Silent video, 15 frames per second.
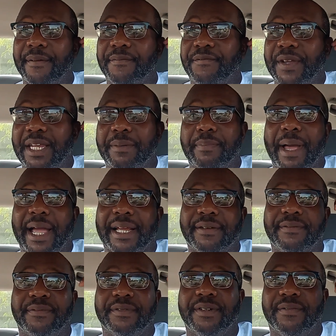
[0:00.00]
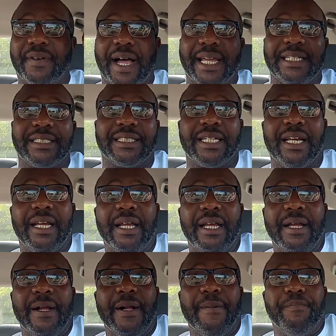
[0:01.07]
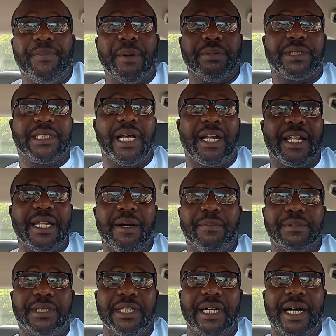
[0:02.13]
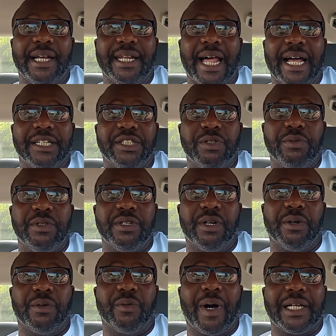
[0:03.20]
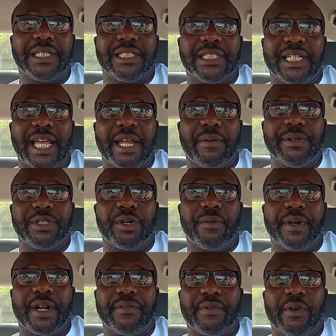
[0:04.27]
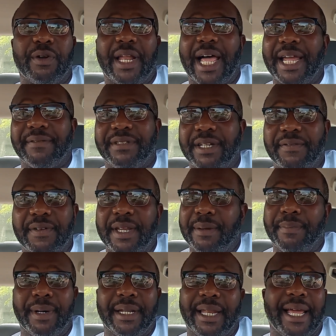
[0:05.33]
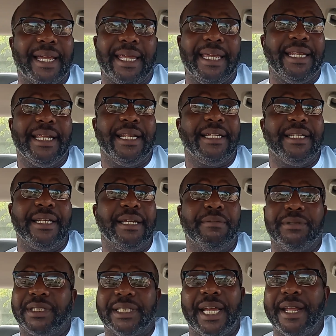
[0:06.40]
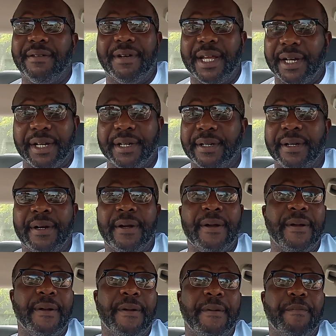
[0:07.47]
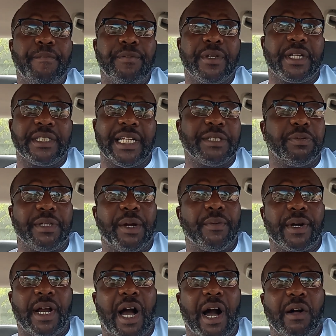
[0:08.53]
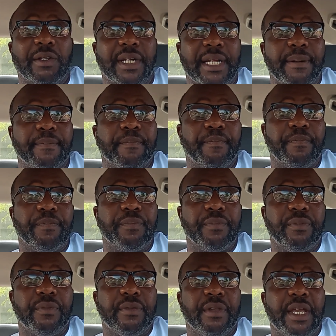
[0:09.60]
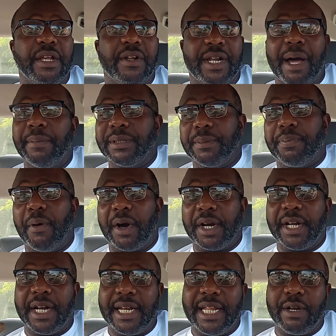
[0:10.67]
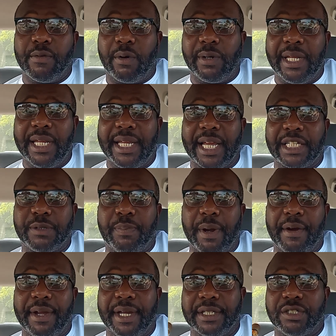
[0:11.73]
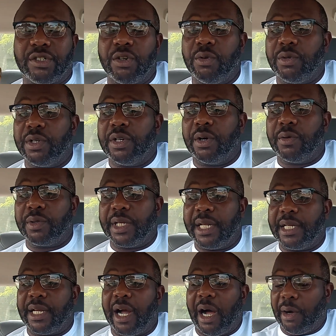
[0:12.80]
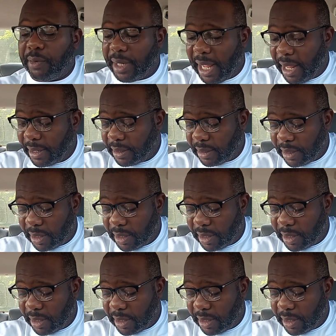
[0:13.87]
feedback device that was telling him to not do, watch his language or whatever on live TV. But like he was saying nigger because that's what they were calling him. And that was a part of the Negro League experience too, getting called that,